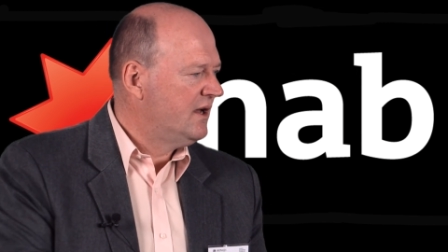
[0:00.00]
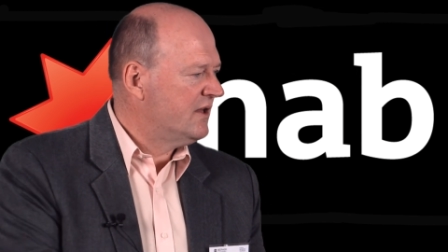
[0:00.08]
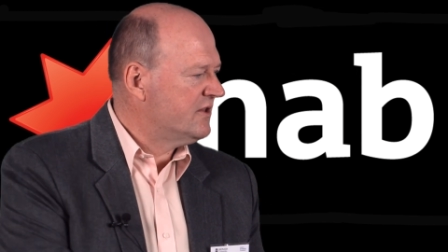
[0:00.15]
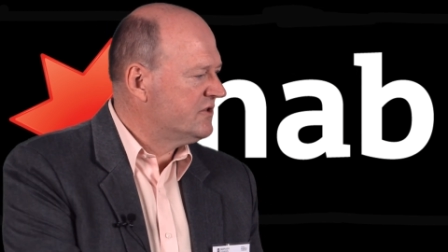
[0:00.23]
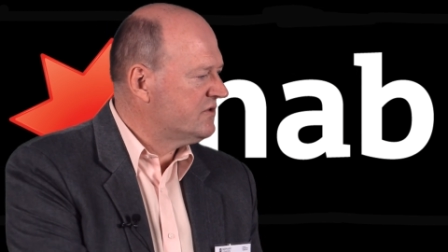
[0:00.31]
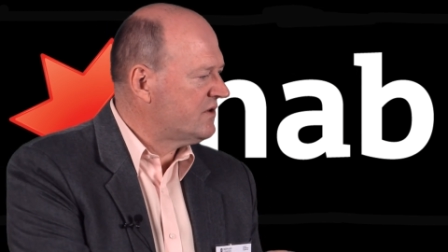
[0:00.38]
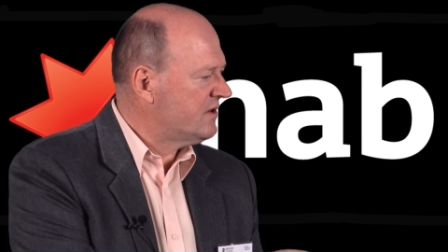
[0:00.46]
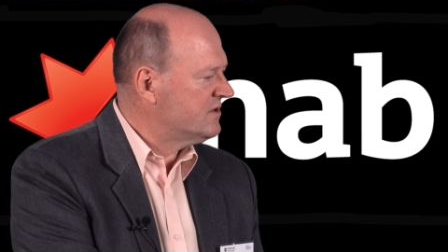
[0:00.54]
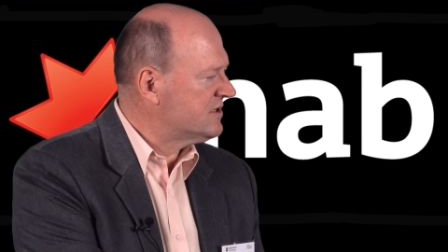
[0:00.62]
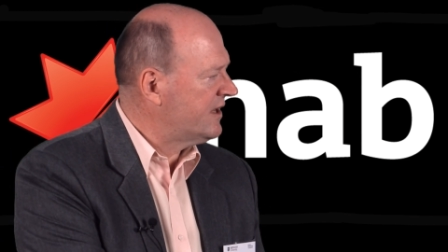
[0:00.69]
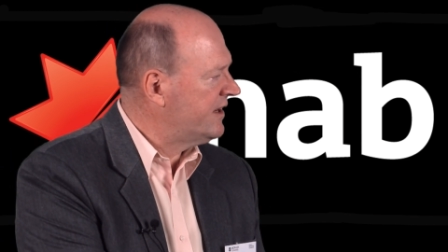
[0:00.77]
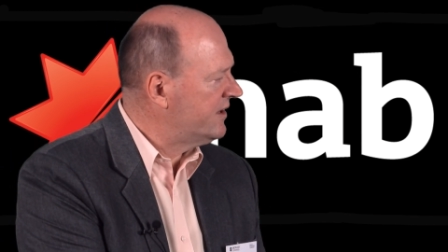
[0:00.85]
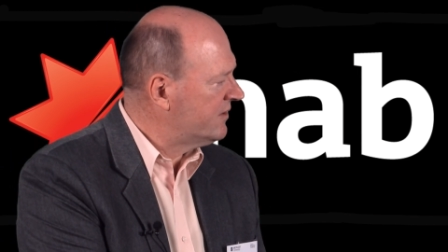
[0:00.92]
and the drone's
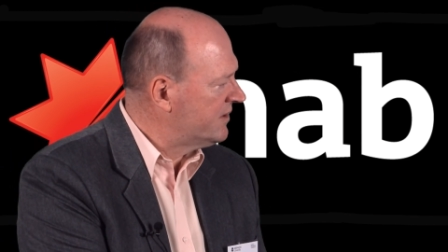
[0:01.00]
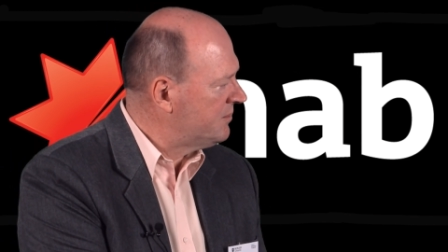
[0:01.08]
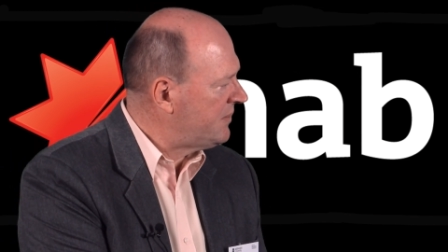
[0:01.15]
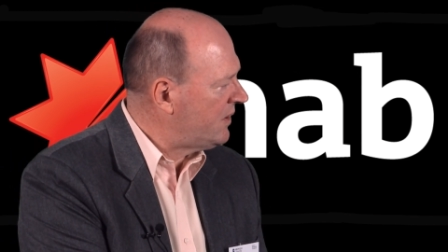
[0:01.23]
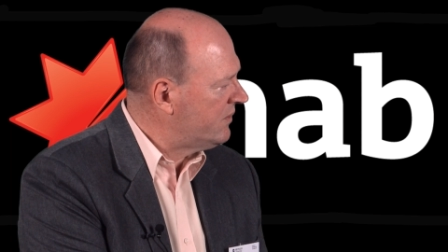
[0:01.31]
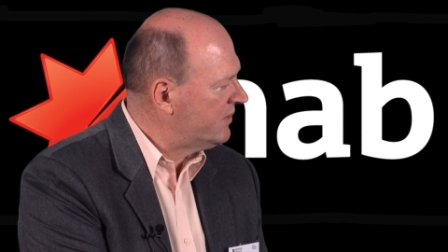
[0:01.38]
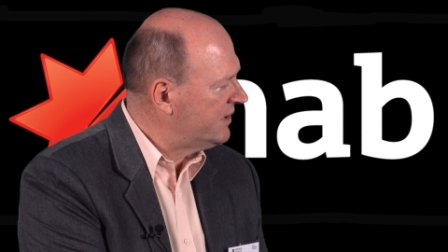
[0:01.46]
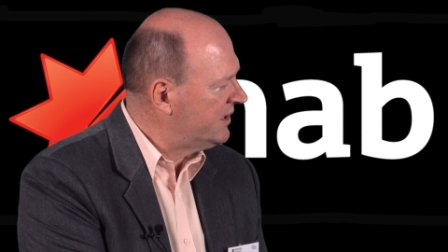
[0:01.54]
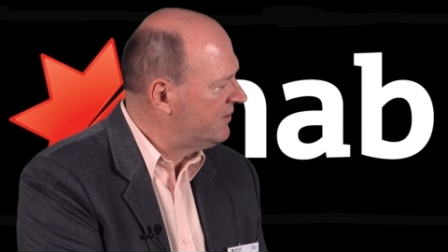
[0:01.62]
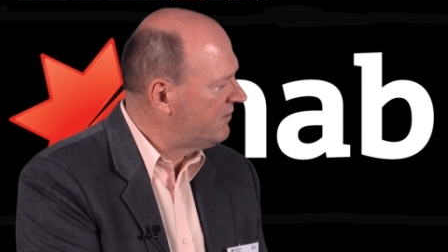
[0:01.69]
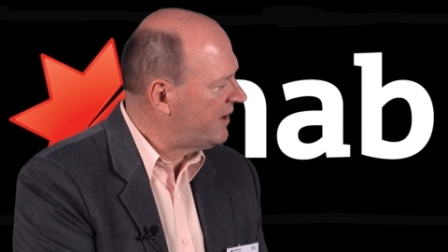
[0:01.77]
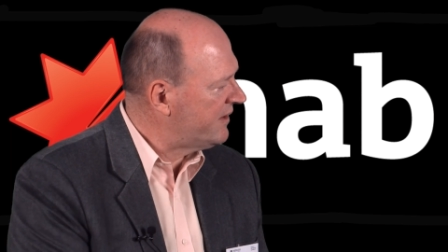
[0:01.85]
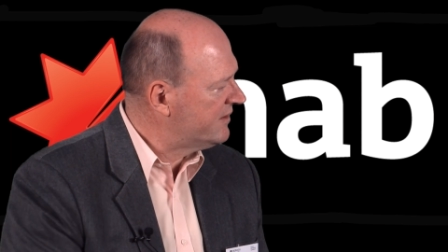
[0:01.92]
landing on the balcony
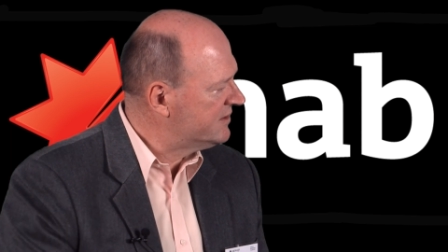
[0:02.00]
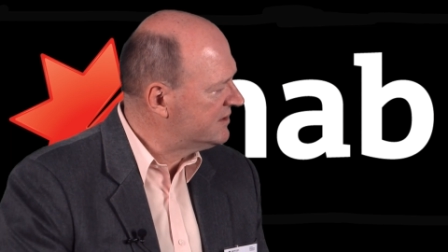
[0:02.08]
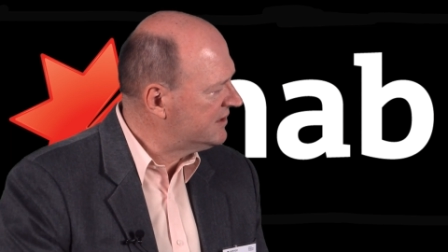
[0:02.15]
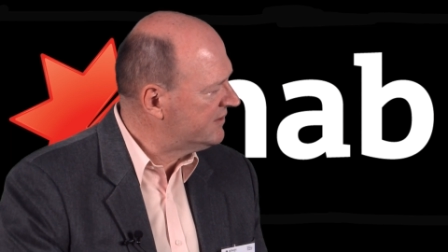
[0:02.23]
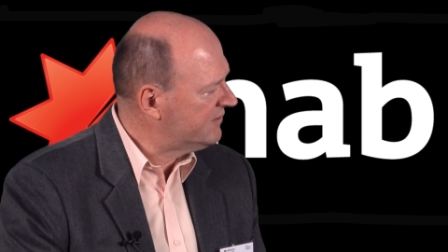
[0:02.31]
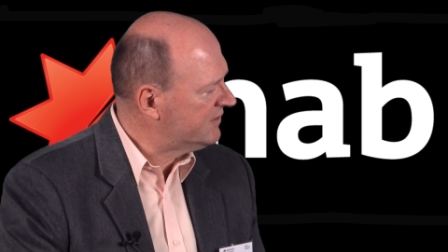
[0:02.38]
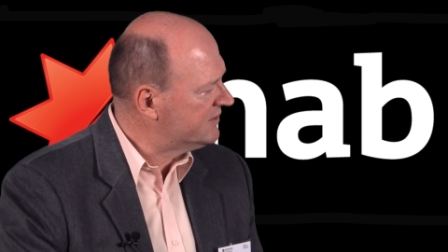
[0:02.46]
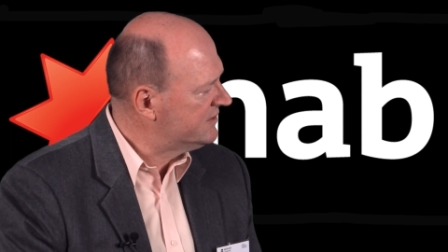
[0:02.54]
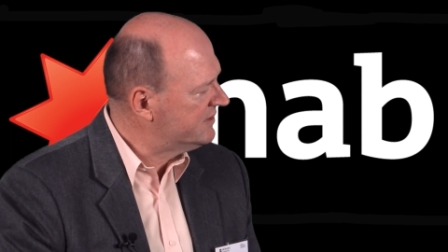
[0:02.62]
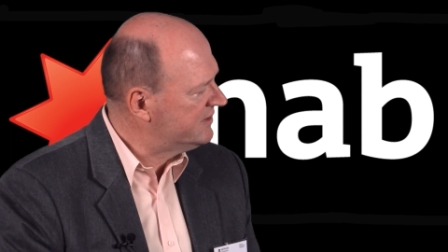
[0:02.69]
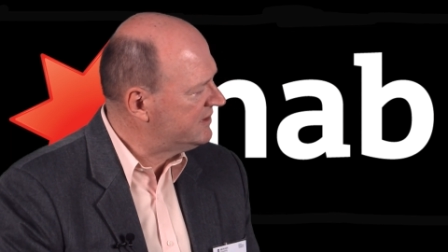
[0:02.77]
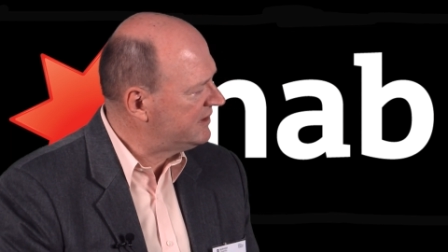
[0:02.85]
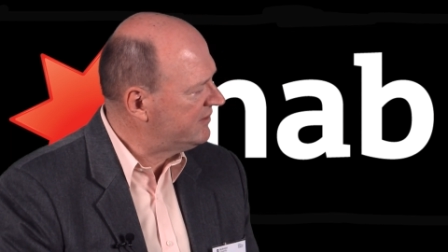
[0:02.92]
rather than deliver it to
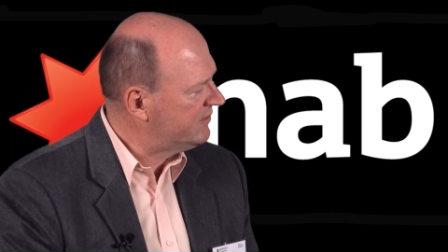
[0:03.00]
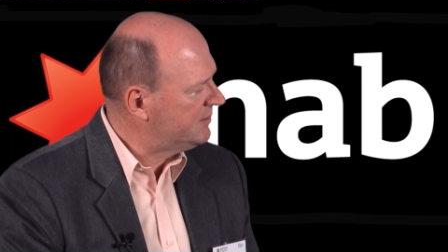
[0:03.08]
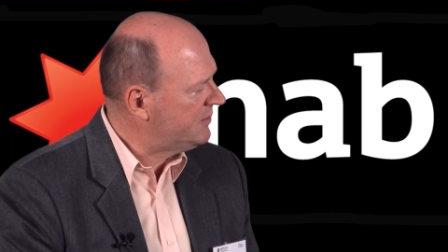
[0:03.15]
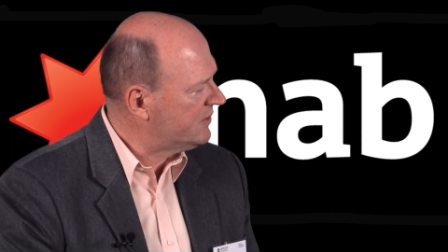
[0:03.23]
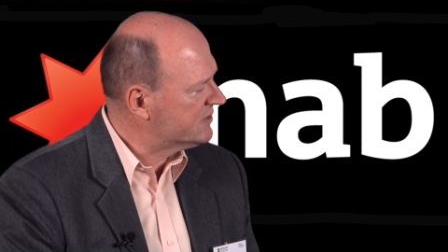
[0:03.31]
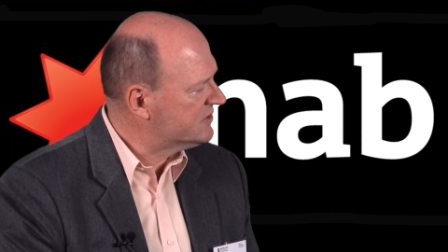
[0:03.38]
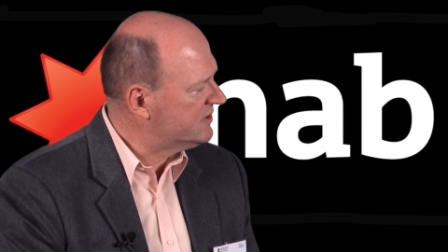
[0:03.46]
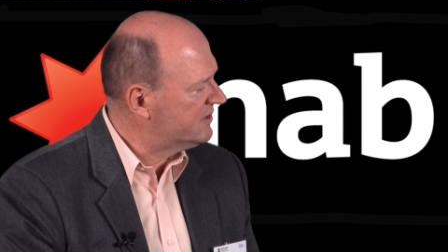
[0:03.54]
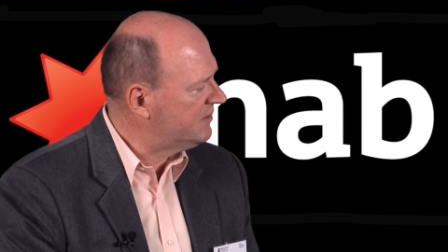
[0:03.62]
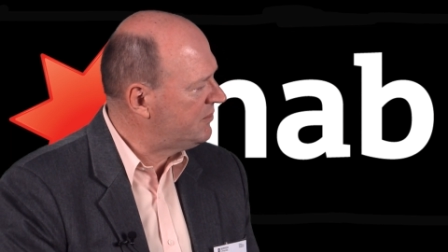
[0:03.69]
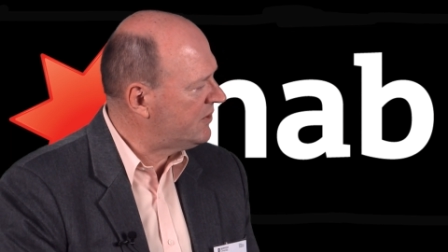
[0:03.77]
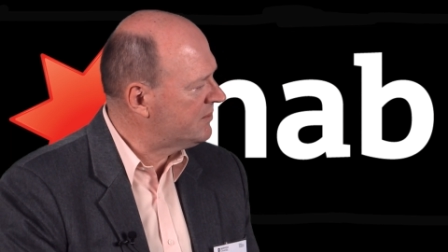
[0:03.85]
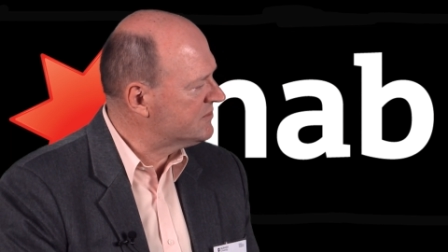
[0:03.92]
the delivery box at the
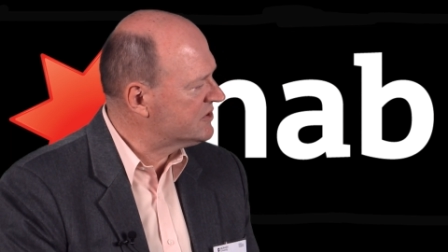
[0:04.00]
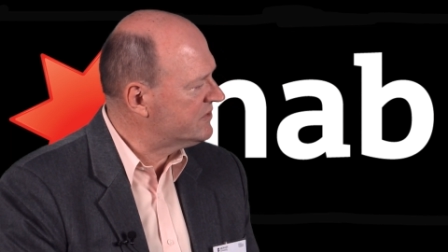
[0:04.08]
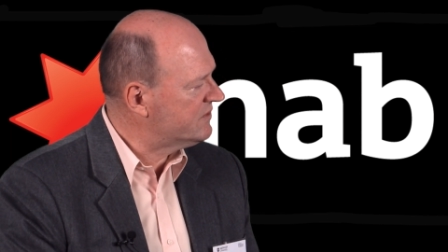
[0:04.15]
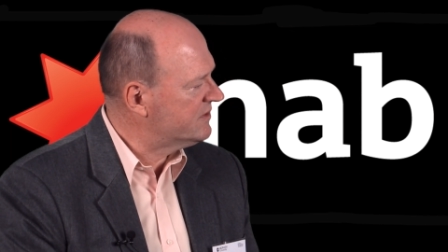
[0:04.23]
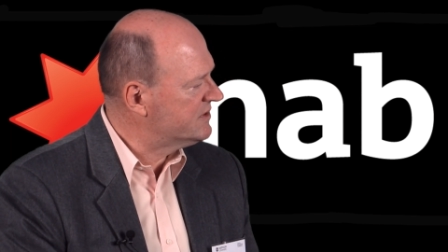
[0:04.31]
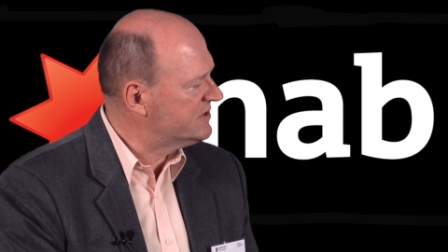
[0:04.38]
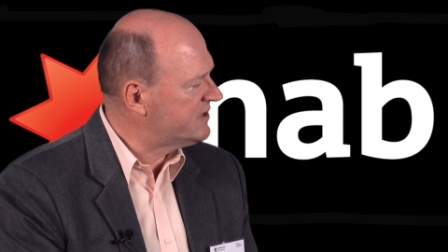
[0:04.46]
bottom story.